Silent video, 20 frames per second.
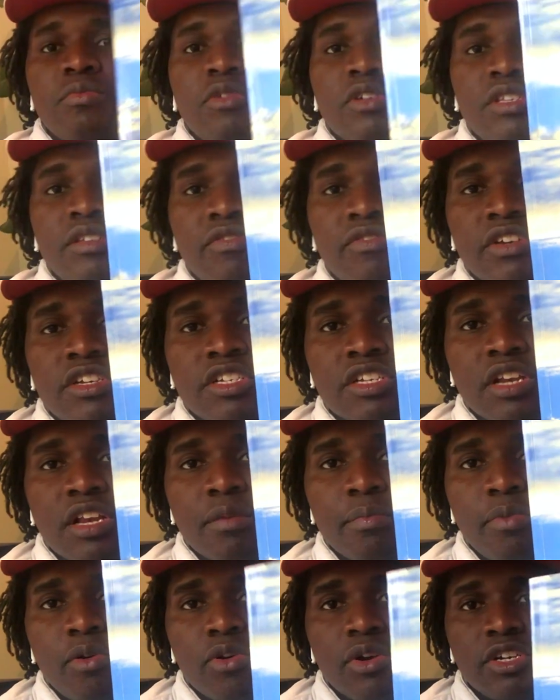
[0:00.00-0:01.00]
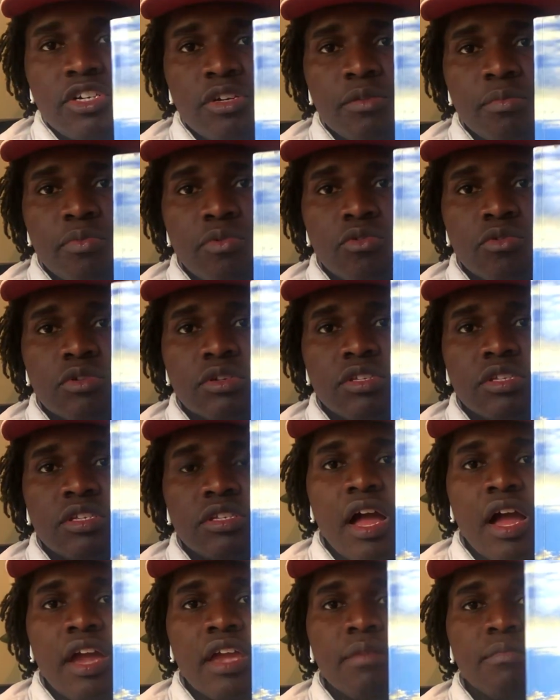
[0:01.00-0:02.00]
motivational poetry books,
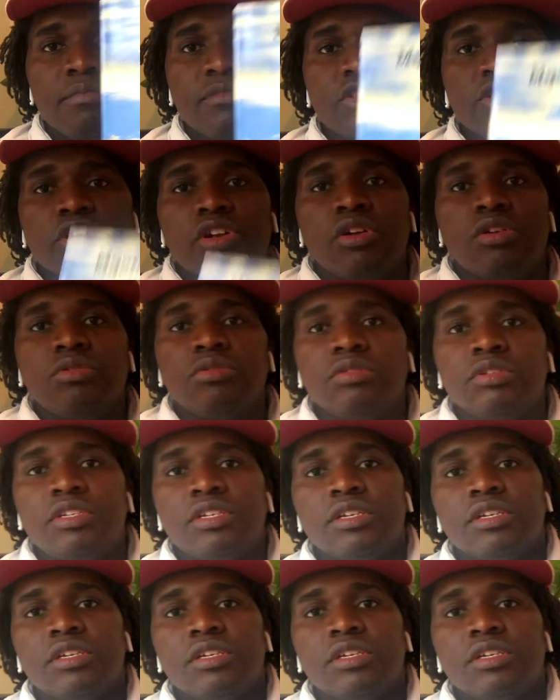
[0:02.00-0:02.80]
I Am Sold